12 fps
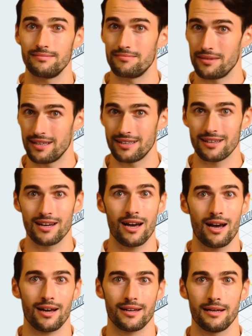making it a
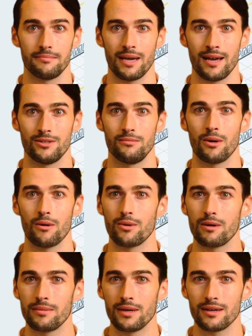high-impact
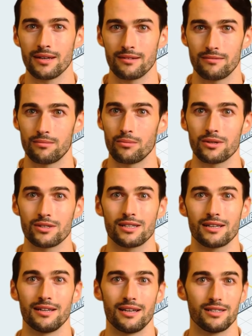vulnerability with a
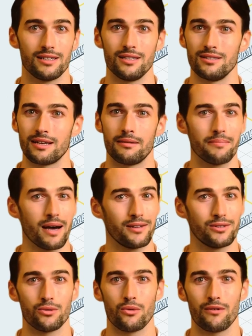C V S S impact
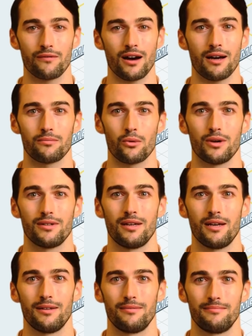score of five point
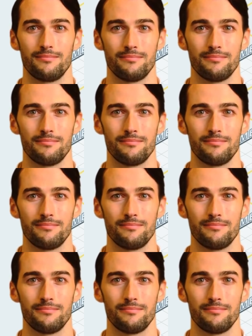nine.